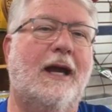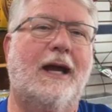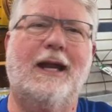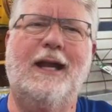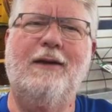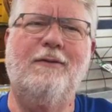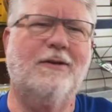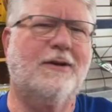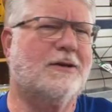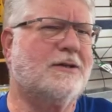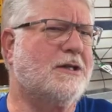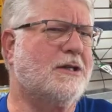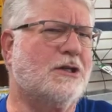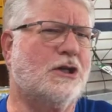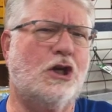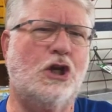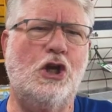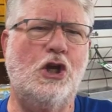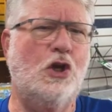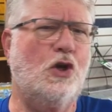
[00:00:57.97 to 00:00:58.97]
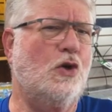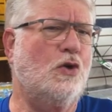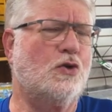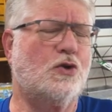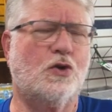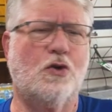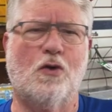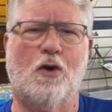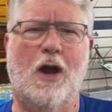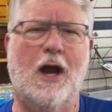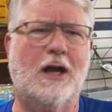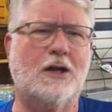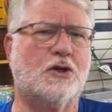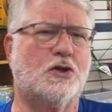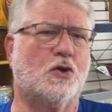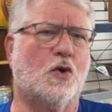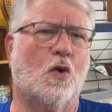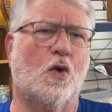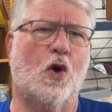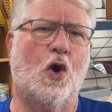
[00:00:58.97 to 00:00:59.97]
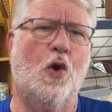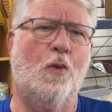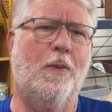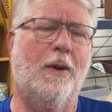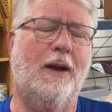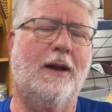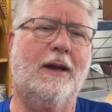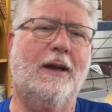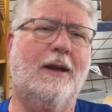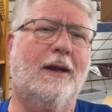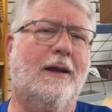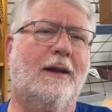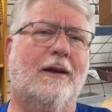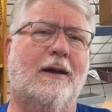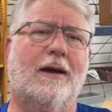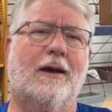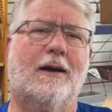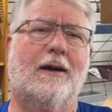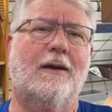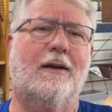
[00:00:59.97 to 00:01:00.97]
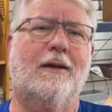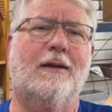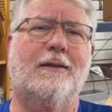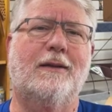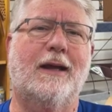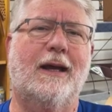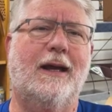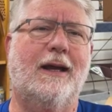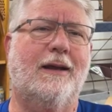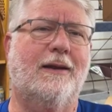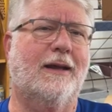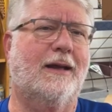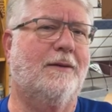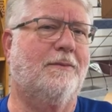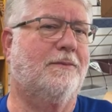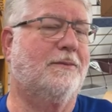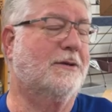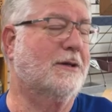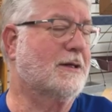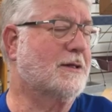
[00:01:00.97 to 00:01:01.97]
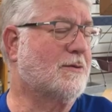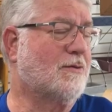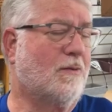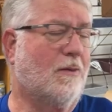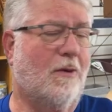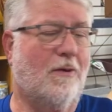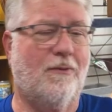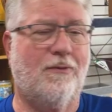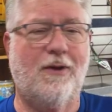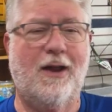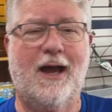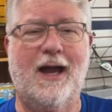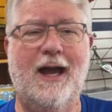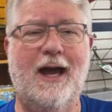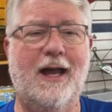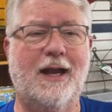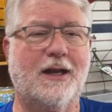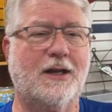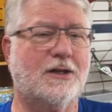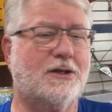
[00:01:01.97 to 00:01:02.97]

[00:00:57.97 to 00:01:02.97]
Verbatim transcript: And even there's this huge garage door open, and they just won't fly out.